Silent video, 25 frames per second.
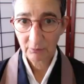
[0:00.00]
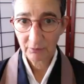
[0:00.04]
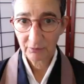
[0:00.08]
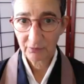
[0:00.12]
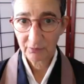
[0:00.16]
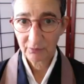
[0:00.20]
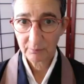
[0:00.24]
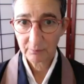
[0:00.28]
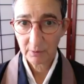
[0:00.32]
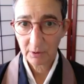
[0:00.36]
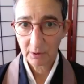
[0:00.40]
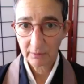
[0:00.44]

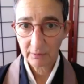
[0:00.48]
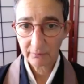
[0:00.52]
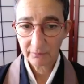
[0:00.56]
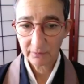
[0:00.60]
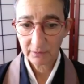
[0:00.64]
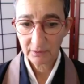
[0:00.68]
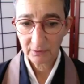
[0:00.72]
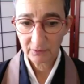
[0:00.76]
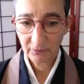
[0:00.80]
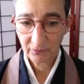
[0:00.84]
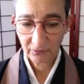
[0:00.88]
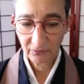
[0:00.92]
was a
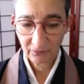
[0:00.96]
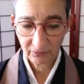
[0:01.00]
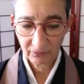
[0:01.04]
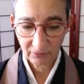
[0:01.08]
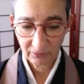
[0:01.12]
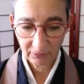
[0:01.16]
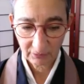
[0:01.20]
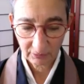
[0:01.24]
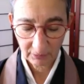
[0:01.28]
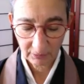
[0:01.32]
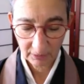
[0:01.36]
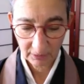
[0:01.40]

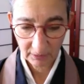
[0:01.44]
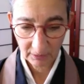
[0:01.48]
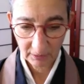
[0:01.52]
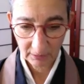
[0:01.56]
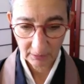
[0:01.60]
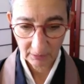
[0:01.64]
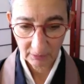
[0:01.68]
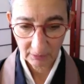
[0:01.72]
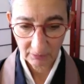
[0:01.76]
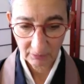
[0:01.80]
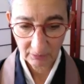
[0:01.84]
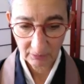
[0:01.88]
marvelous
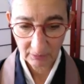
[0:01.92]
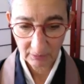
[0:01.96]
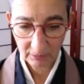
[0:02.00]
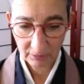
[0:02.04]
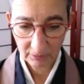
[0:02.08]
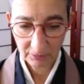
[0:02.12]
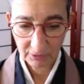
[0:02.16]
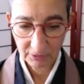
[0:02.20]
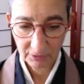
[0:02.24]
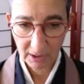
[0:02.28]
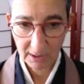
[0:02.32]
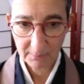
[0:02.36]

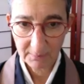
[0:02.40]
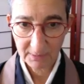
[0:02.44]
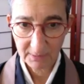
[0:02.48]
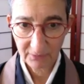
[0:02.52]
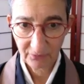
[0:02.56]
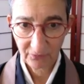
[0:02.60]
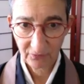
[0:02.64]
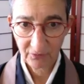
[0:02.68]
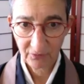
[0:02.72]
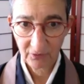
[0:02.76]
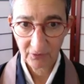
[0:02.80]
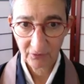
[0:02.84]
Dharma
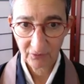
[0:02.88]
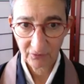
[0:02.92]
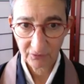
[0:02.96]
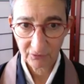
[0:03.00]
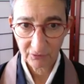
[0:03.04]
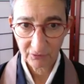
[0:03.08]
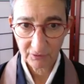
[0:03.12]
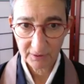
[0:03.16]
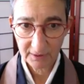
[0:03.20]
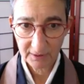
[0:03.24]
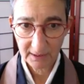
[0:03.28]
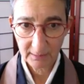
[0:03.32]

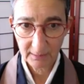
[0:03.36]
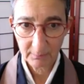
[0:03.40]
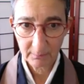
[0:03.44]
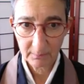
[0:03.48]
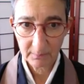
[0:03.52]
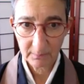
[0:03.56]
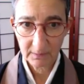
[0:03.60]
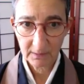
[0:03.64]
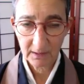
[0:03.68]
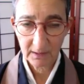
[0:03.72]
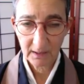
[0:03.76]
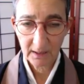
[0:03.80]
sister
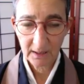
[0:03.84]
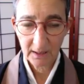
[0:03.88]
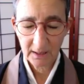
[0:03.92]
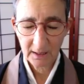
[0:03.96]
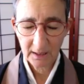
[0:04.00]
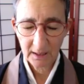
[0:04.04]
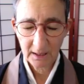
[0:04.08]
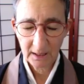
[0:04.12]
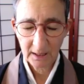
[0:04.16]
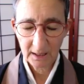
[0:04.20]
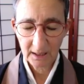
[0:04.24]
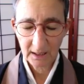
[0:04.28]
named
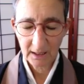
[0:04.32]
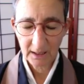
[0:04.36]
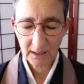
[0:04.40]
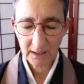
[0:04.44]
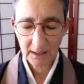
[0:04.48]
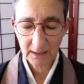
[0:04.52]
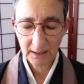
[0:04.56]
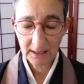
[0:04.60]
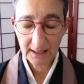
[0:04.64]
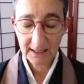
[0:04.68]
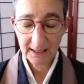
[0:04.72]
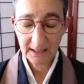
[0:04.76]

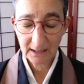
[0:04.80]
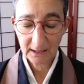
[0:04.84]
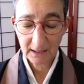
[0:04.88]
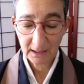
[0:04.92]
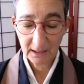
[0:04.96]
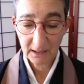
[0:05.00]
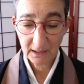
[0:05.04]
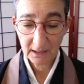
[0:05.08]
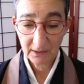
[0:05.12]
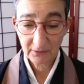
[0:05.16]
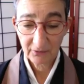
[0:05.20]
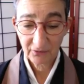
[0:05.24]

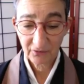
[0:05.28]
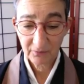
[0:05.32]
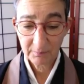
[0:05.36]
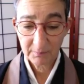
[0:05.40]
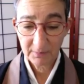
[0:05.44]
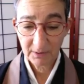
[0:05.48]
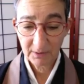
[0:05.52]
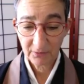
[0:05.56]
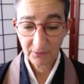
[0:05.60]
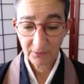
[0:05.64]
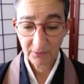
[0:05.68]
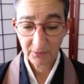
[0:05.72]
Layla
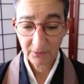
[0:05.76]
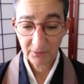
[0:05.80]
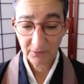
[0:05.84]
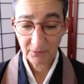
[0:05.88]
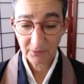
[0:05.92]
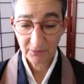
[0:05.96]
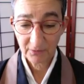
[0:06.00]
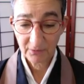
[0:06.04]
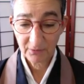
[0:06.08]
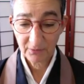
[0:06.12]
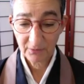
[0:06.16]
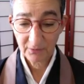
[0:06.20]
Smith
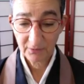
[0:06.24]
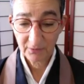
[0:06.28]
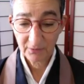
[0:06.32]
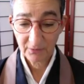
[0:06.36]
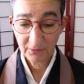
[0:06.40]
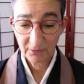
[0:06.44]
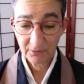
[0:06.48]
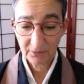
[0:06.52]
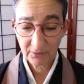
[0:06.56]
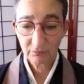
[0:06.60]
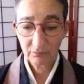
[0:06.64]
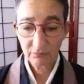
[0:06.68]

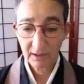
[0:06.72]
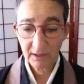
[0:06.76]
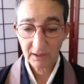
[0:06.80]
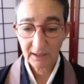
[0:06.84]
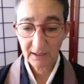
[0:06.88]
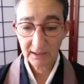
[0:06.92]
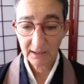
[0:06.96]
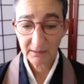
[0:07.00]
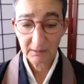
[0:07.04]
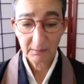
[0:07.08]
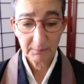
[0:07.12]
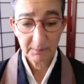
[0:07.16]
Horst, who
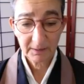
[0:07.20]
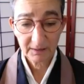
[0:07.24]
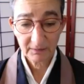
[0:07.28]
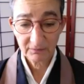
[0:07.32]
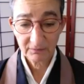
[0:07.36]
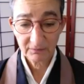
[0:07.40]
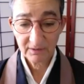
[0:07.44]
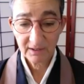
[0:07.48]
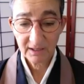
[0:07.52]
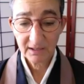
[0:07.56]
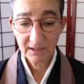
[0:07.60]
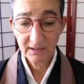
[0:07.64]
died
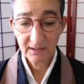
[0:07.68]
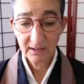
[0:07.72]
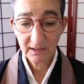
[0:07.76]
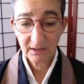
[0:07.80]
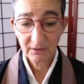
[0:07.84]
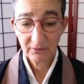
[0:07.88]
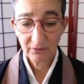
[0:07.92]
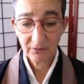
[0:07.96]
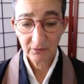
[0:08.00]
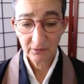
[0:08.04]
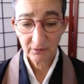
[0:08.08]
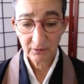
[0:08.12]
about 10
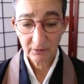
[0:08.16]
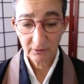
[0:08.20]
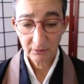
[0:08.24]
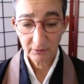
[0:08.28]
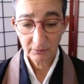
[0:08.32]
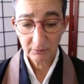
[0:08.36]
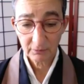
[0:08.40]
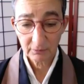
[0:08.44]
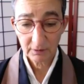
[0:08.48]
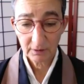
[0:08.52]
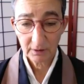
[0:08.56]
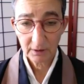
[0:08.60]
days
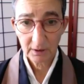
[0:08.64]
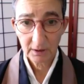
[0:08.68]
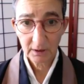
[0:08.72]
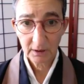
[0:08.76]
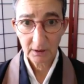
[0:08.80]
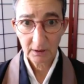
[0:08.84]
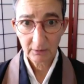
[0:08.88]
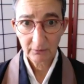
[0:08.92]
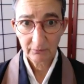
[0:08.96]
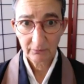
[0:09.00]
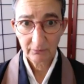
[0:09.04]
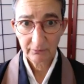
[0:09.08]
ago
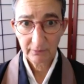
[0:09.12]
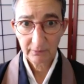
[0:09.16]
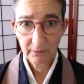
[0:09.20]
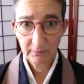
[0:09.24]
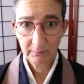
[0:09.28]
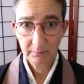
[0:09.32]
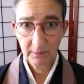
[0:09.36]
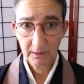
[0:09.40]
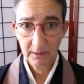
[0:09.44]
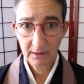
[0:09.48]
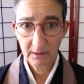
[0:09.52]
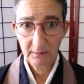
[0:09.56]

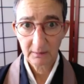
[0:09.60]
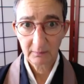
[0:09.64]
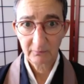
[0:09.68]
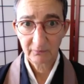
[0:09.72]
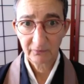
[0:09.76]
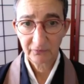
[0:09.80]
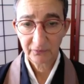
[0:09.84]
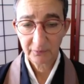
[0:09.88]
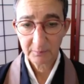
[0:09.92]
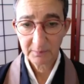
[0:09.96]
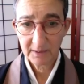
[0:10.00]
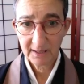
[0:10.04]
from
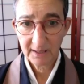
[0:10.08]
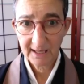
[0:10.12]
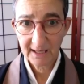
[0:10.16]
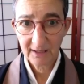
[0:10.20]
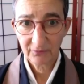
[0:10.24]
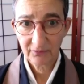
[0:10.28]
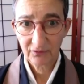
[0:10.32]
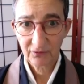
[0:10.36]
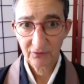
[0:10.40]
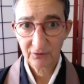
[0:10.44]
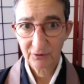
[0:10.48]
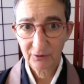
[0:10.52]

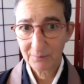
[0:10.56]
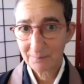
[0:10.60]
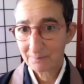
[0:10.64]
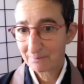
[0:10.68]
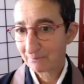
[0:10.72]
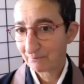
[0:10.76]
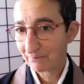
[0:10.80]
cancer.